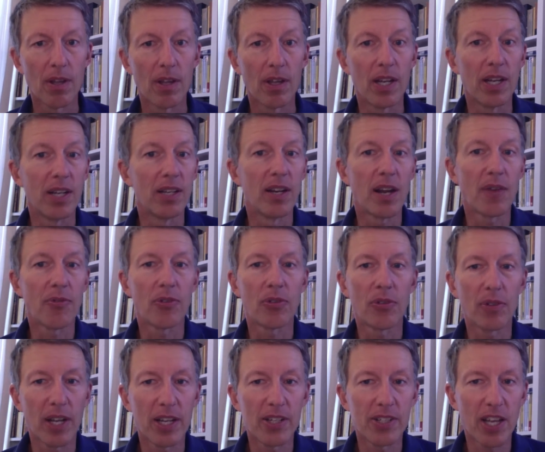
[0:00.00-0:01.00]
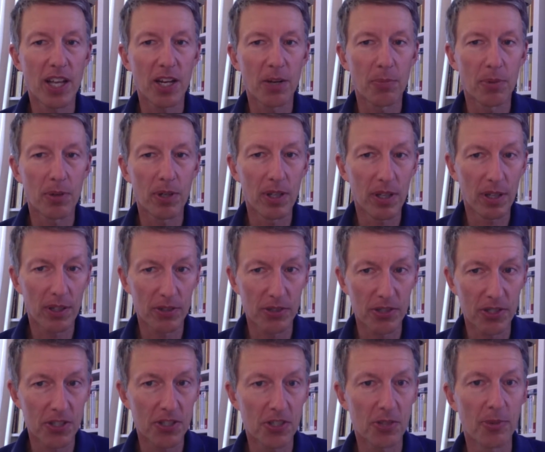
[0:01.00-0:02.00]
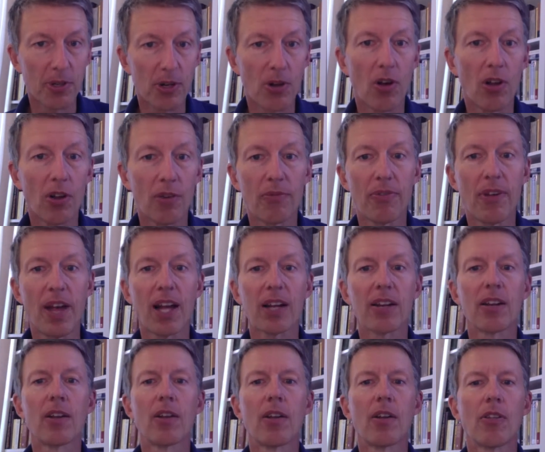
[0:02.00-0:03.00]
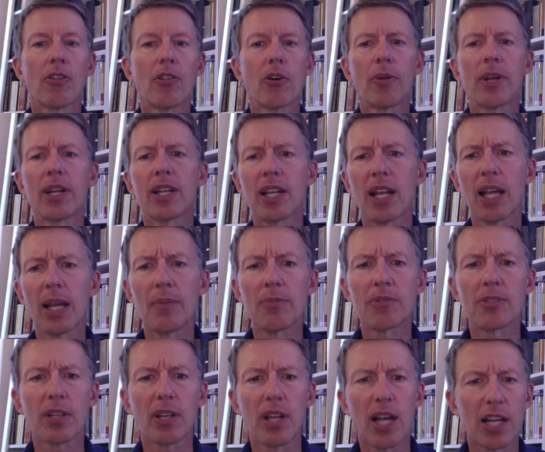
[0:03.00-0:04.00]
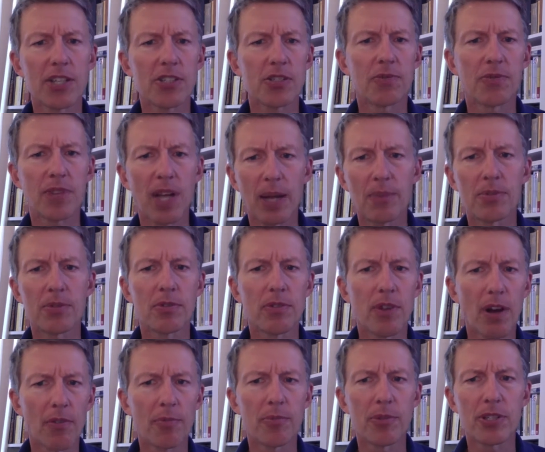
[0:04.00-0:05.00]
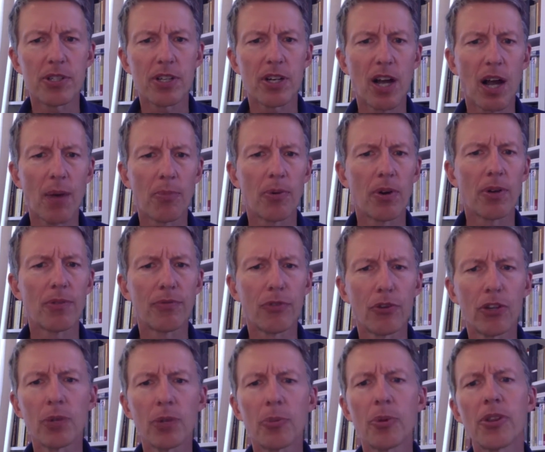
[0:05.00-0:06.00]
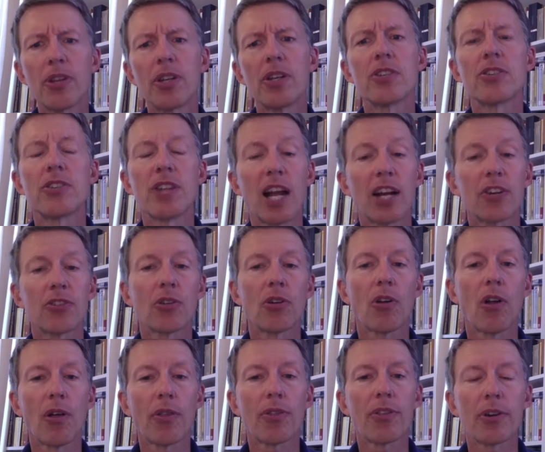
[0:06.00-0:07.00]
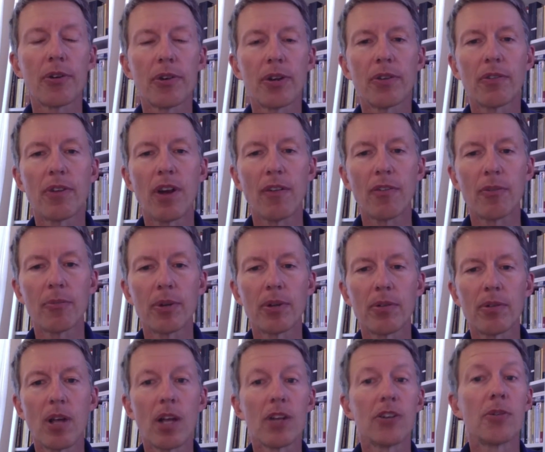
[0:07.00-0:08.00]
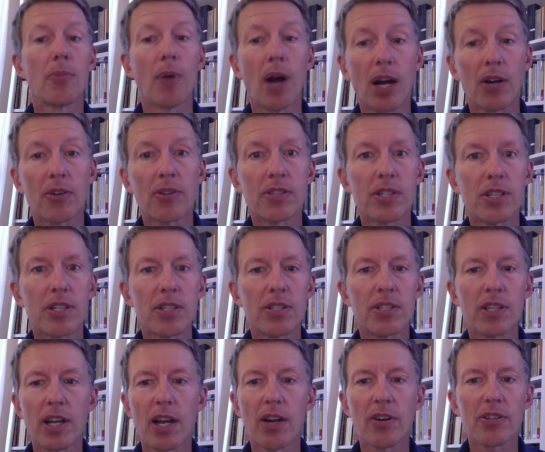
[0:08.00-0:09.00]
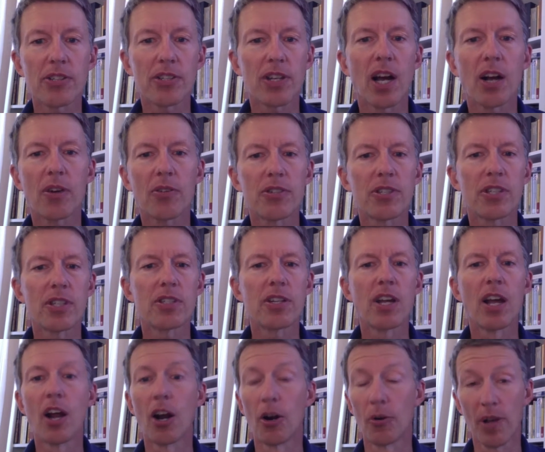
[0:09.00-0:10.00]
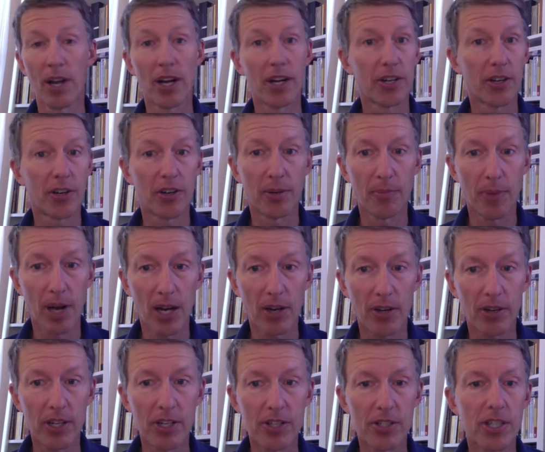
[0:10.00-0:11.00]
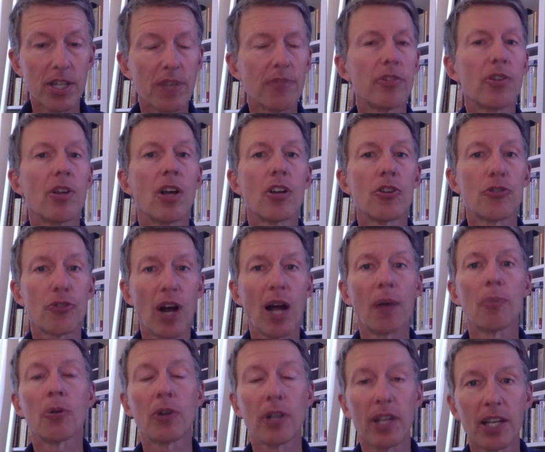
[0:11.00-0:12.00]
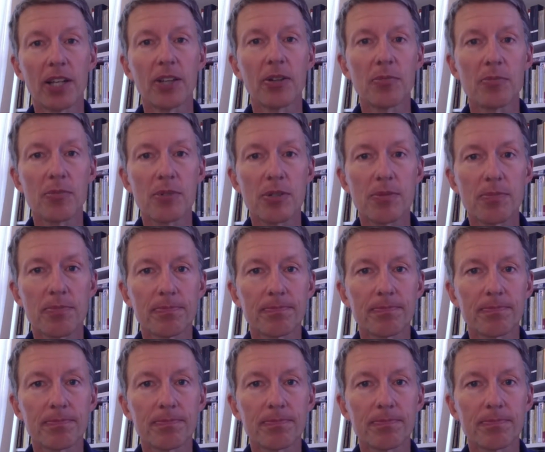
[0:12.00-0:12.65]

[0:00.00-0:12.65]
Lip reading: He never lays out a political system at all, in fact, though he claims that lots of types of governments can operate fully within his natural law theory of government: democracies, aristocracies, hereditary monarchies, and even tribal kingdoms.